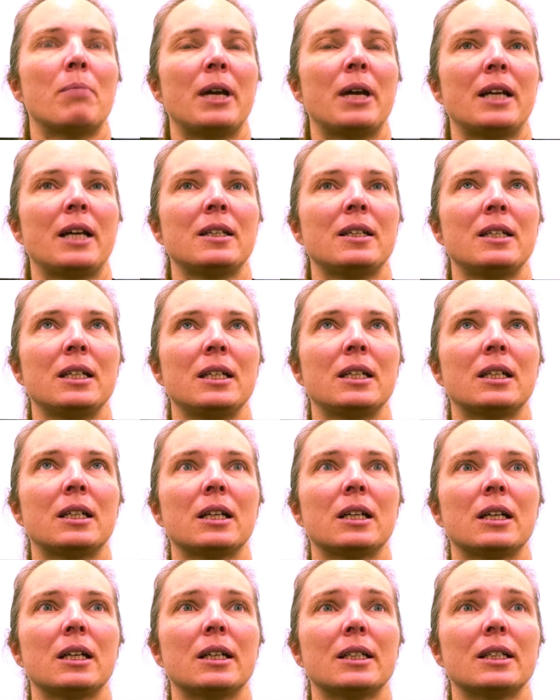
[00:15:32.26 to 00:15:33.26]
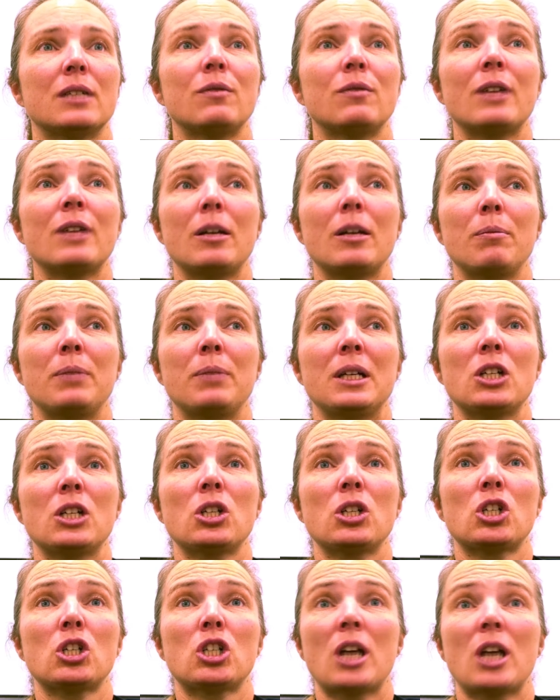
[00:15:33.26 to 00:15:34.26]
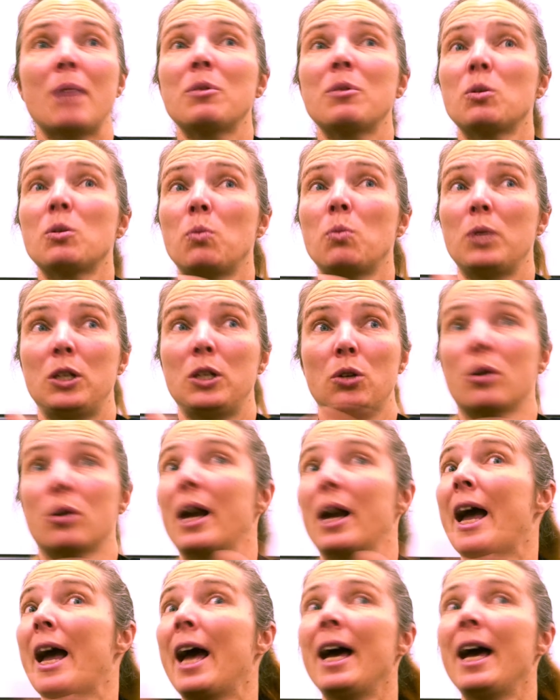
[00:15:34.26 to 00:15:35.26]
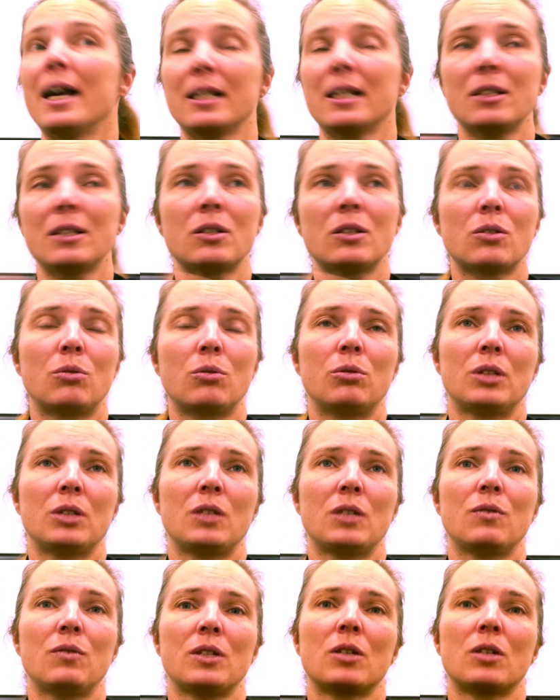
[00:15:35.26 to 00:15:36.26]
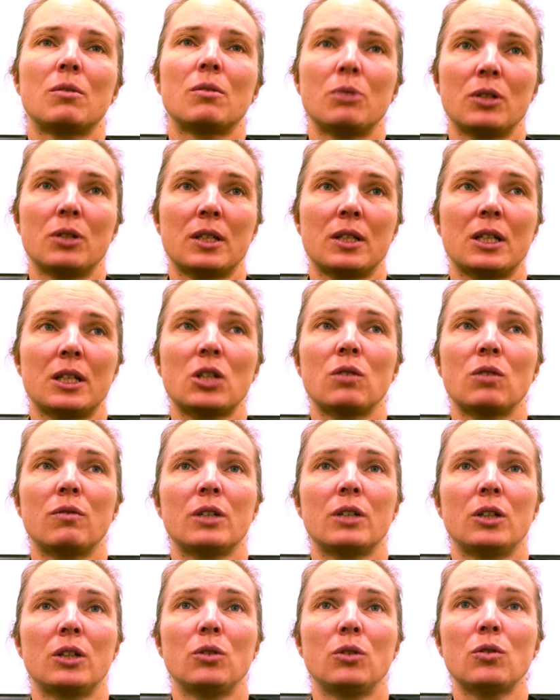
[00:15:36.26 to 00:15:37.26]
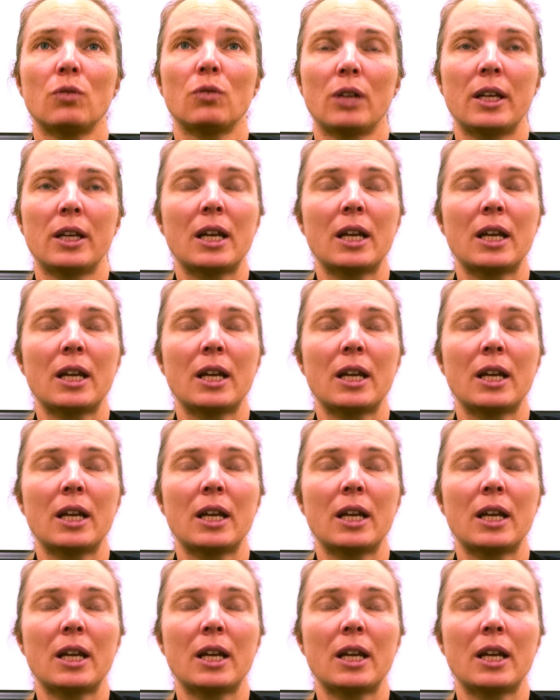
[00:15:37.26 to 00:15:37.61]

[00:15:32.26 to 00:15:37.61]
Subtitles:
but I think developing shapes with your hands through this physical model is actually very useful.